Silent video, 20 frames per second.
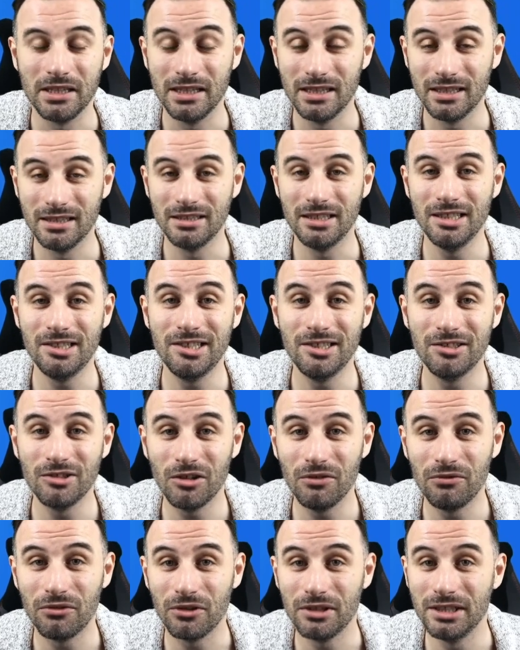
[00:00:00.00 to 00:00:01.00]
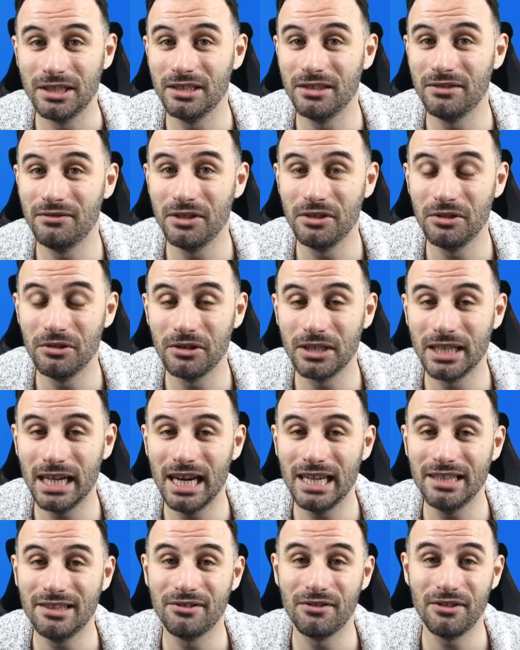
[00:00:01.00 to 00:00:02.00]
This is all for this video,
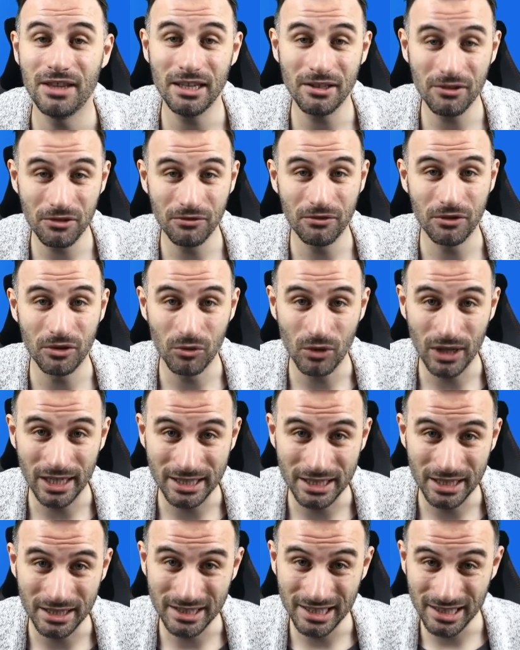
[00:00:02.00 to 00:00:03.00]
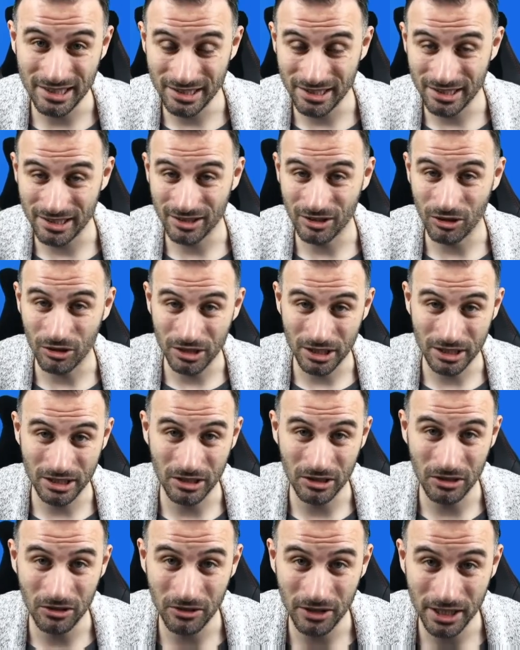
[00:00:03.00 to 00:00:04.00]
guys. Thank you for watching. This is
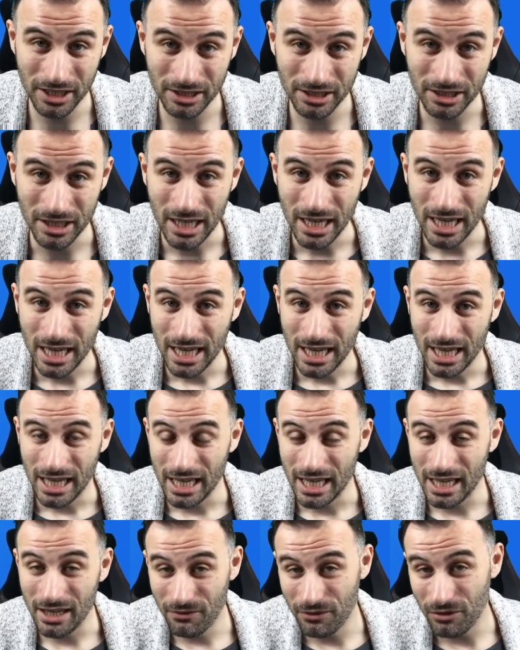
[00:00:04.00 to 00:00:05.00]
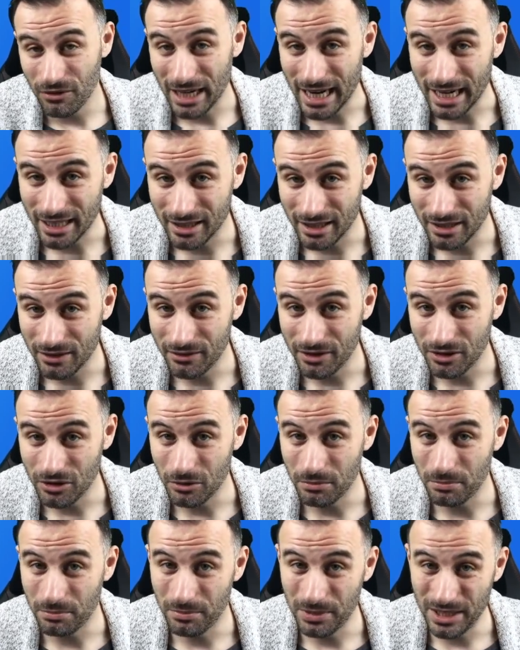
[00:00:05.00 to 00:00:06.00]
Logical Orange. If you like this video,
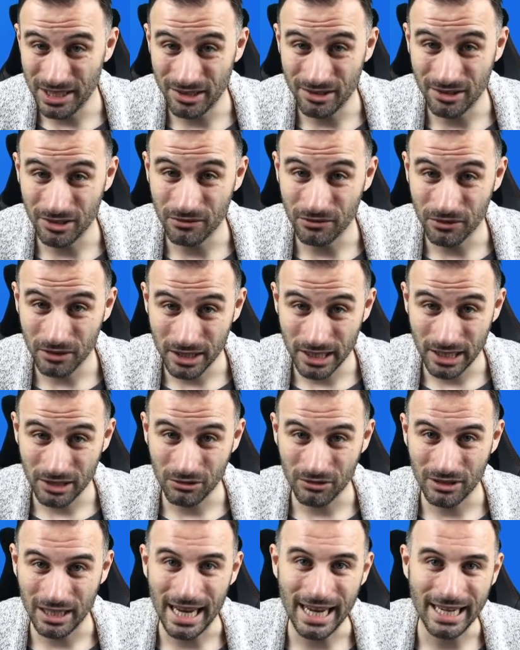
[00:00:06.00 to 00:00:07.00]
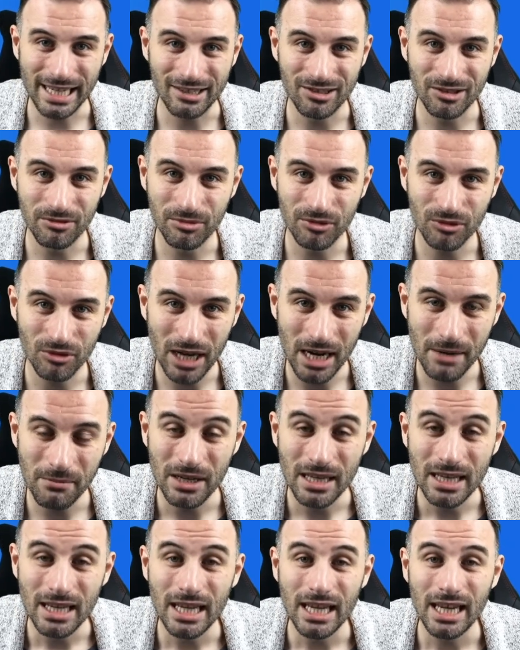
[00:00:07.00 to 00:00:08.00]
please don't forget to like and subscribe.
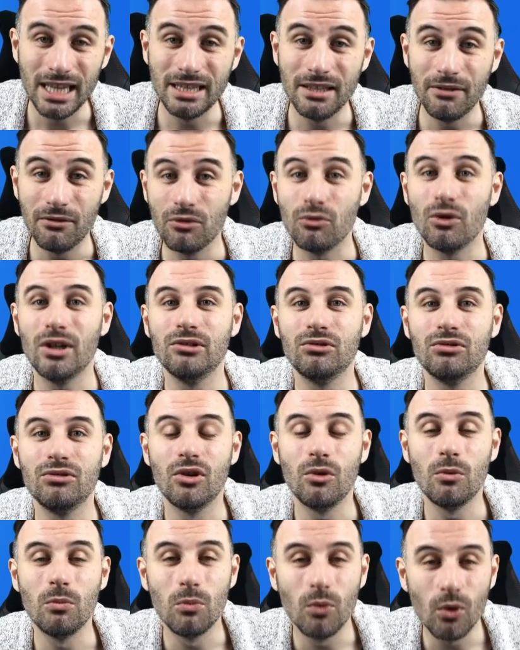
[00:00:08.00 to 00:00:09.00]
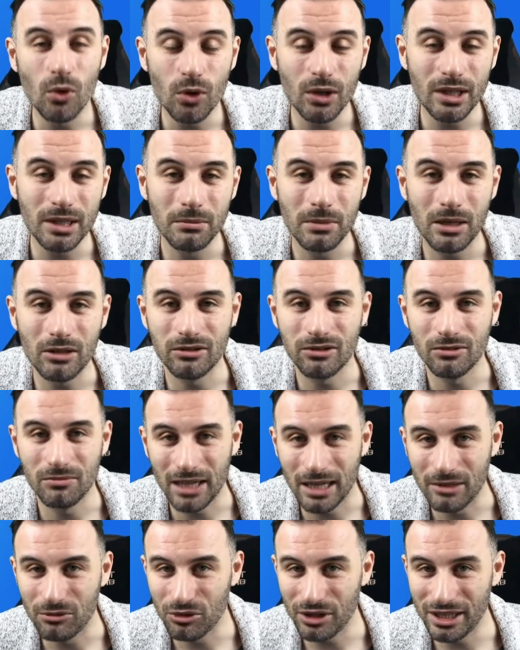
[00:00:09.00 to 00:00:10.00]
And if you want to know more about
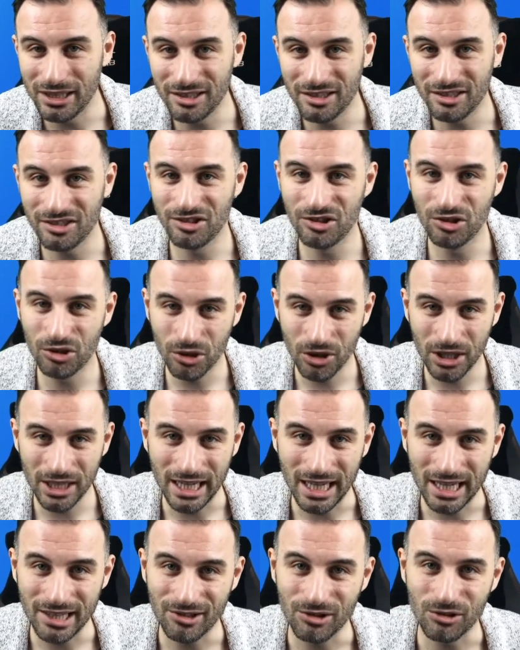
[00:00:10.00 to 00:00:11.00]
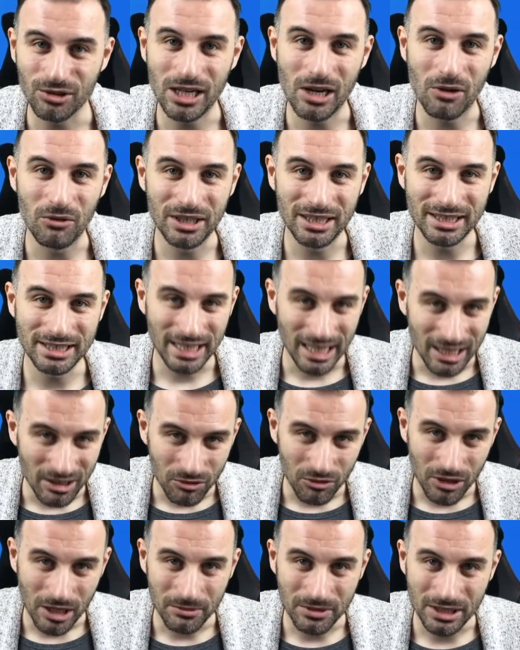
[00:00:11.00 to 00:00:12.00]
Sublime Traders, join us on our
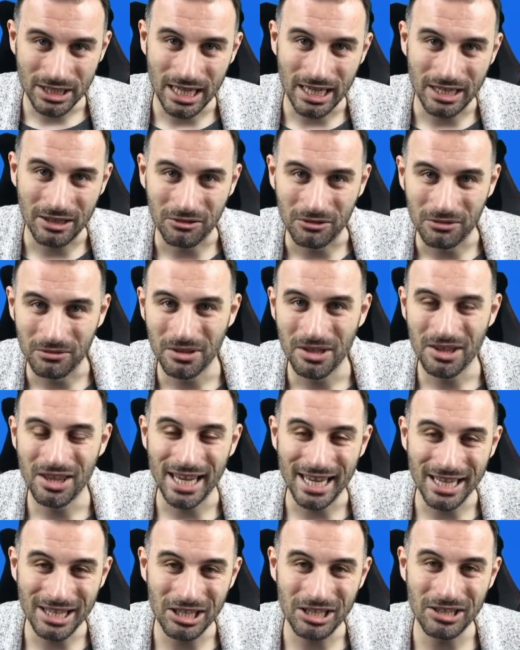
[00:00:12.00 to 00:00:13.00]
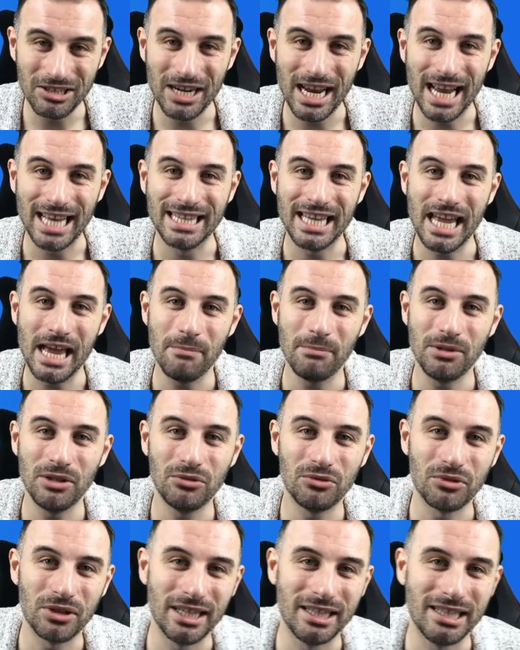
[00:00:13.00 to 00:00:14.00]
Telegram channel. Thank you and happy
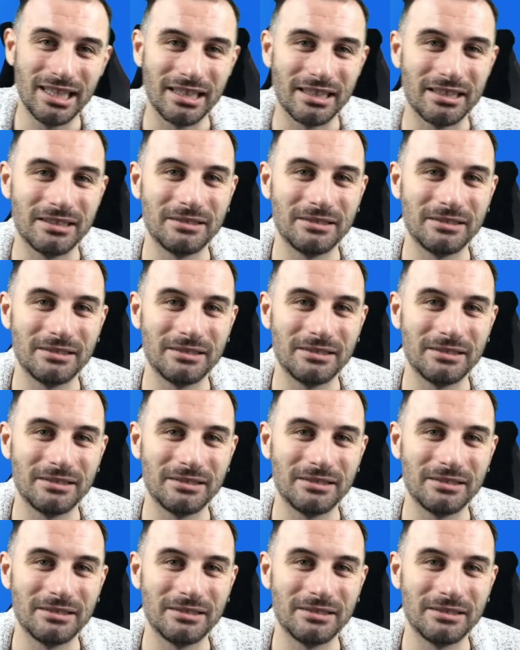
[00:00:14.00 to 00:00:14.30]
trading.